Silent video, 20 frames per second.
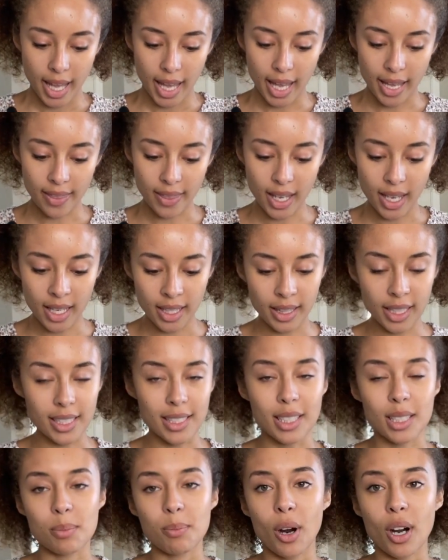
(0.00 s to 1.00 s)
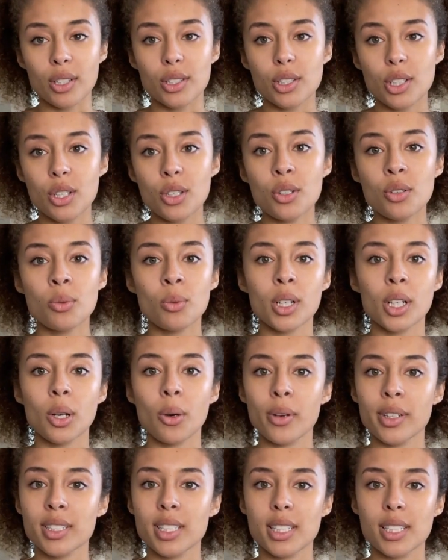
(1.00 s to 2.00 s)
And then this is part 2. We're
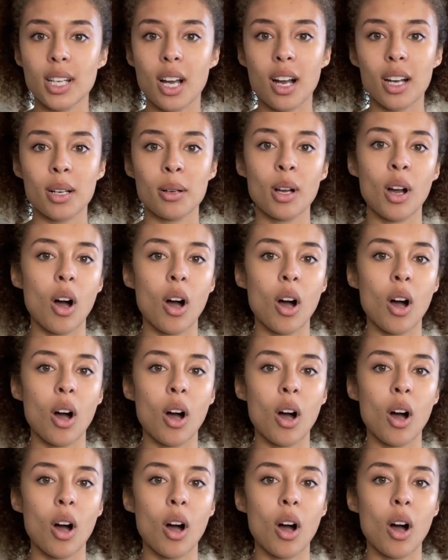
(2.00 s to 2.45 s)
going to talk